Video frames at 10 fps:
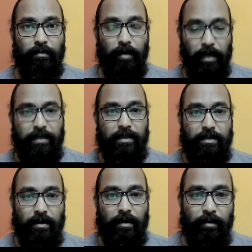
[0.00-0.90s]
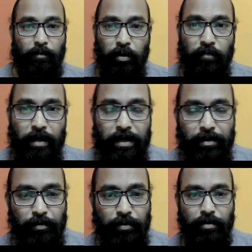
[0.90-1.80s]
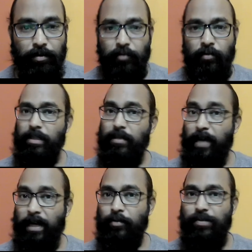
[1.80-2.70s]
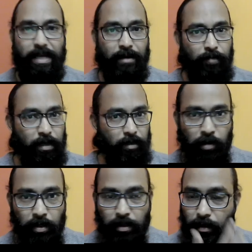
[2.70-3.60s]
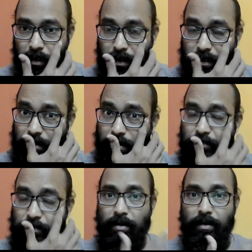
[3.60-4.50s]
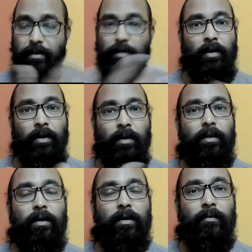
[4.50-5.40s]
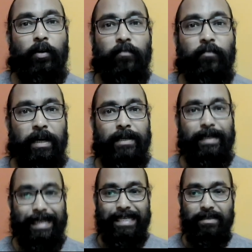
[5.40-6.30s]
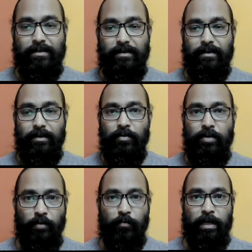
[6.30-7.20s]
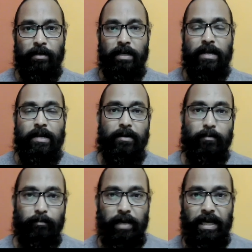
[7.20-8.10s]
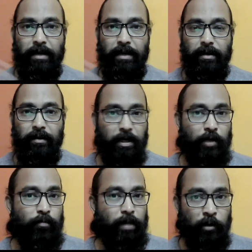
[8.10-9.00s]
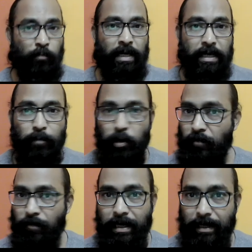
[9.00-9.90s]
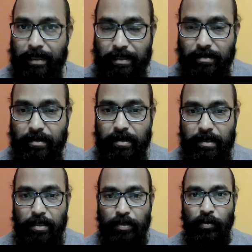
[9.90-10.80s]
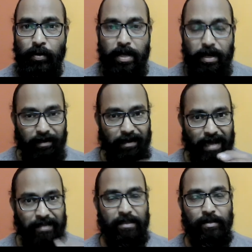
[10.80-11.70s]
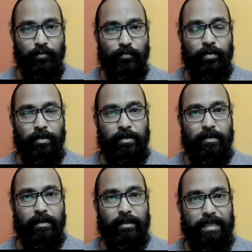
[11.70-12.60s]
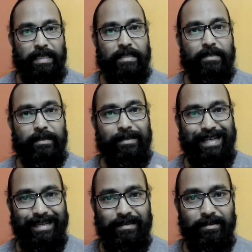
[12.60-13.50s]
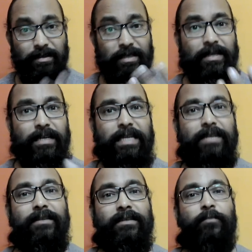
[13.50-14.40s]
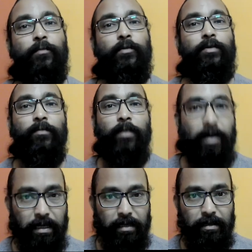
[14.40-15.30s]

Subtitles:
in this modified truth, not only the mango jam, but all it comes all modified taste, humanly made, humanly modified taste. So attraction towards these tastes doesn't need the support of hunger.